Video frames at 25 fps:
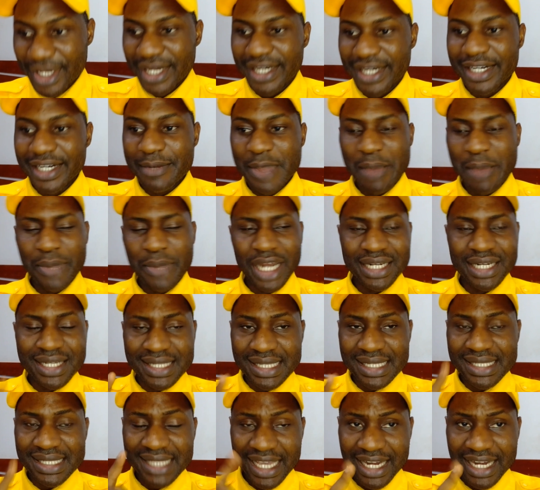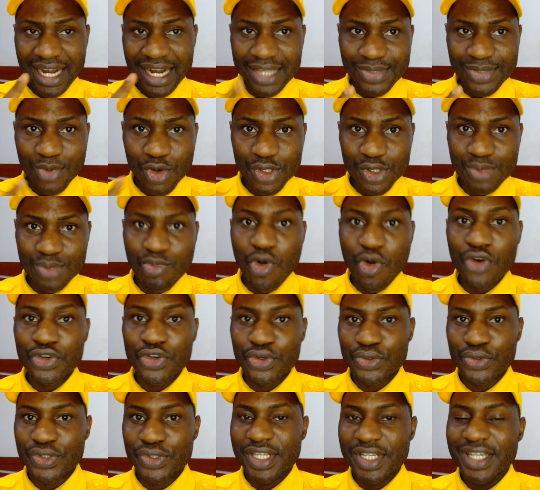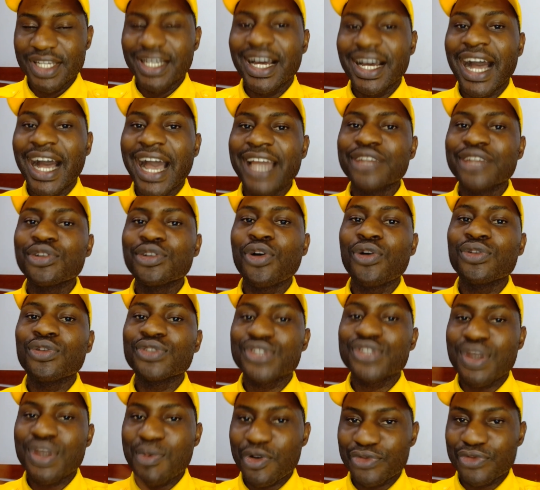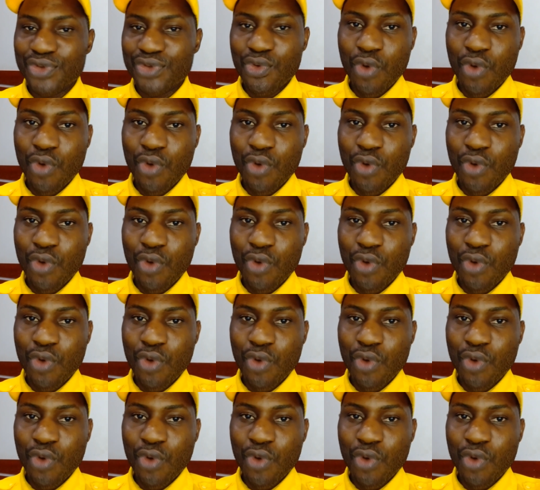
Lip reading: Remember, this is Erasmus Mundus. I know some of you